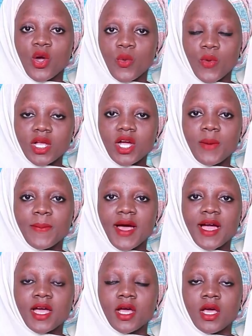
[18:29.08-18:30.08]
Welcome
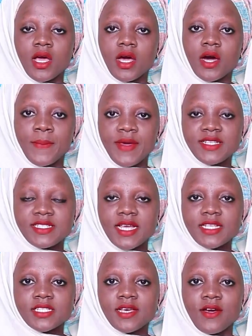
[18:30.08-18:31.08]
back. On
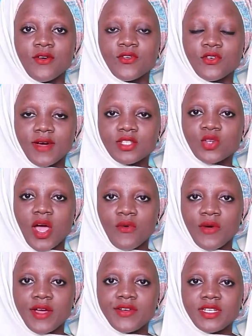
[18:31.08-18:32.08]
business, over to
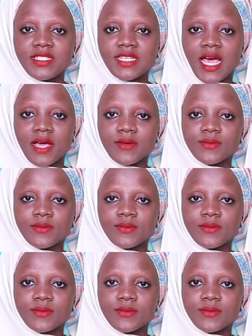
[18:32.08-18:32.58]
Aguirita.